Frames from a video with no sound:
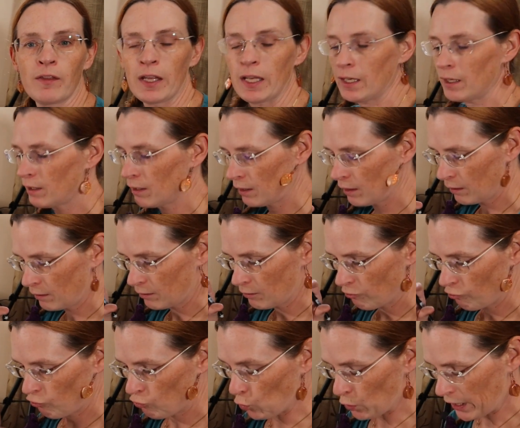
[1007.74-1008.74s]
the
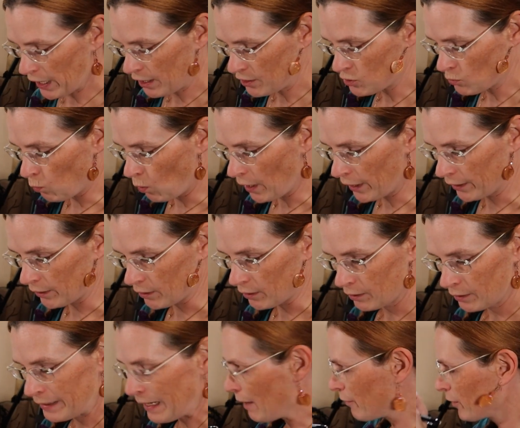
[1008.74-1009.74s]
4 gauge
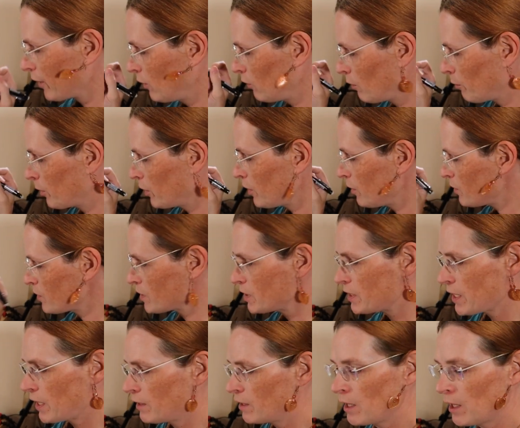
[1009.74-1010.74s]
wire. Now that I know I'm going to use the
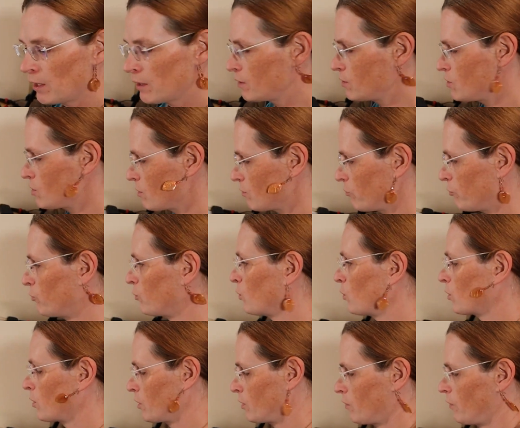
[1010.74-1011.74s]
10 gauge
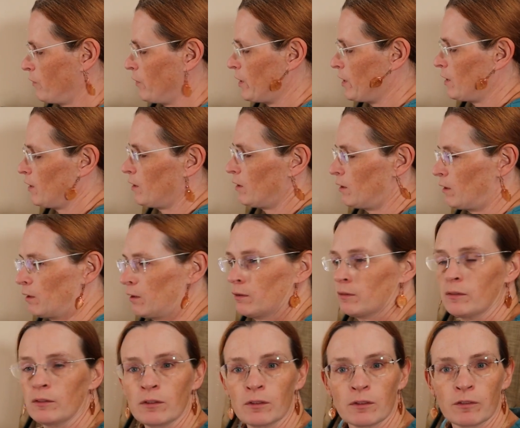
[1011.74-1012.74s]
for the
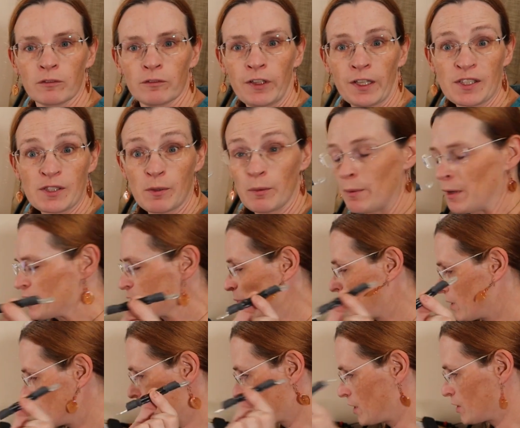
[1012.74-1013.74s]
flexible bus
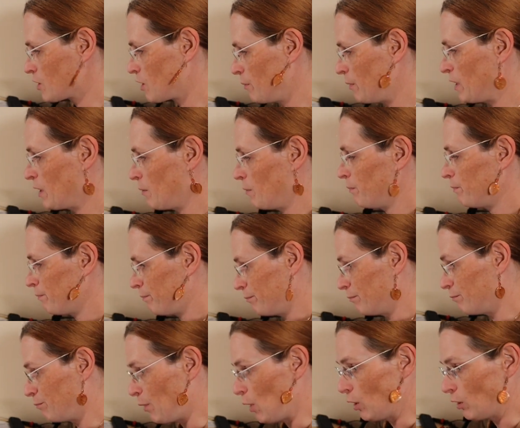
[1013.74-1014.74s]
bars, that's going to be the
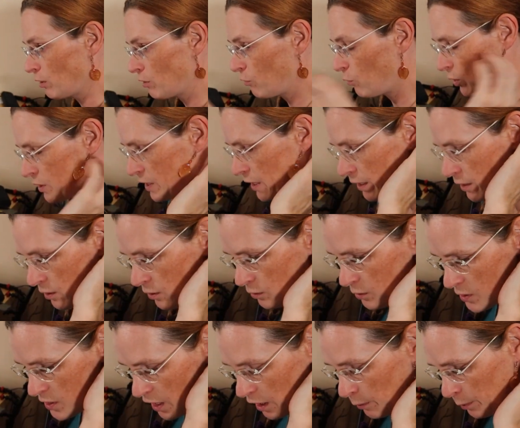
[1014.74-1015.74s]
bulk of what's get
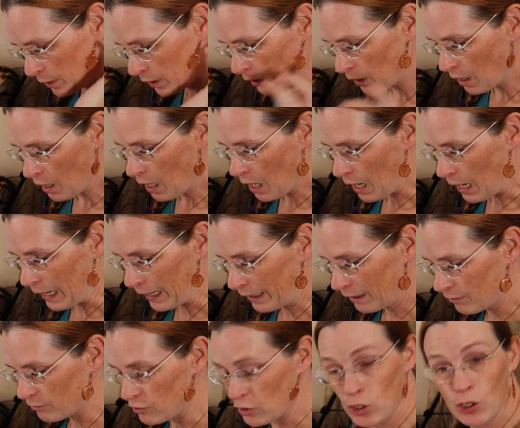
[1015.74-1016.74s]
used up. I
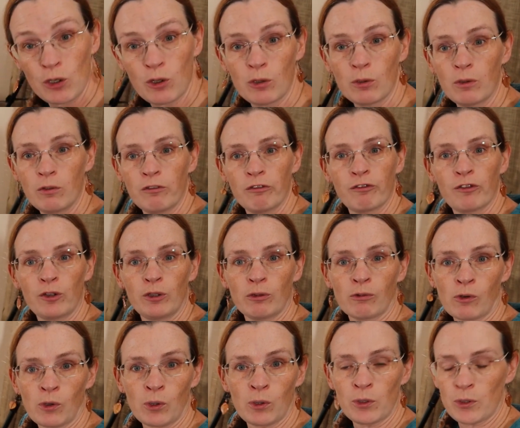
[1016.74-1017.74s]
have 2 full
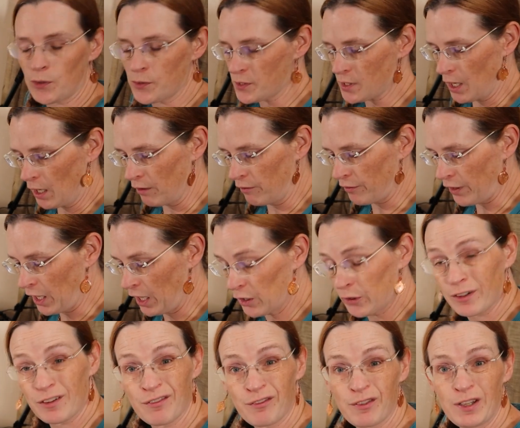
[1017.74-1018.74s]
rolls of
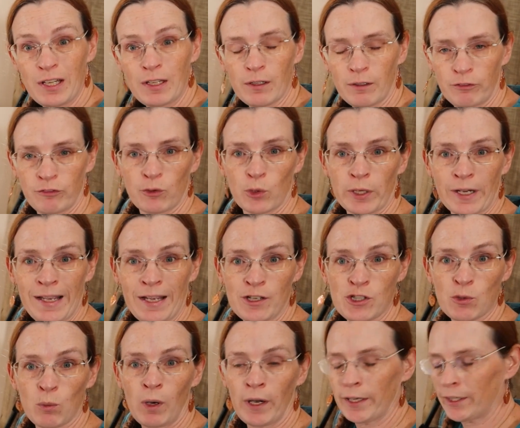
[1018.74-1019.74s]
100 feet of 4
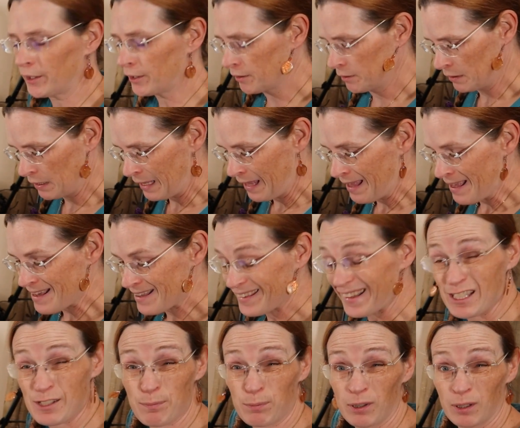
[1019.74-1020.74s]
gauge wire.
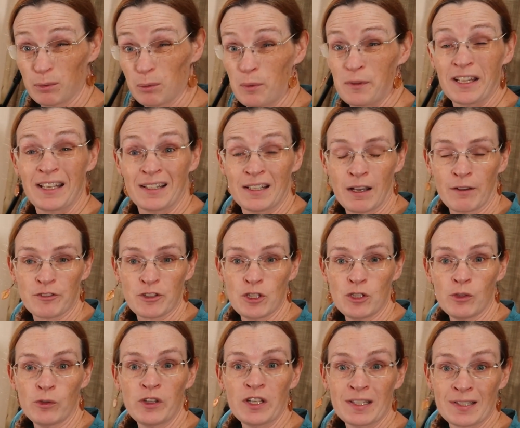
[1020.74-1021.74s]
That's probably enough to
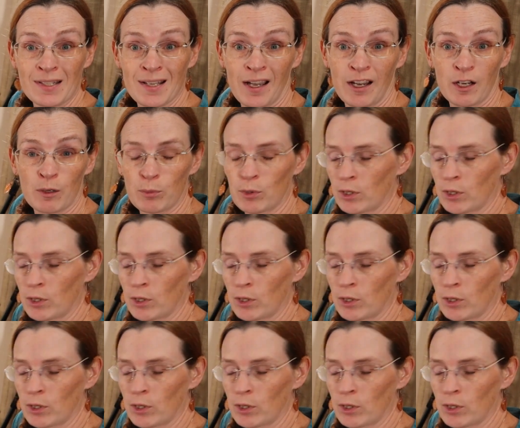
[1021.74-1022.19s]
do the entire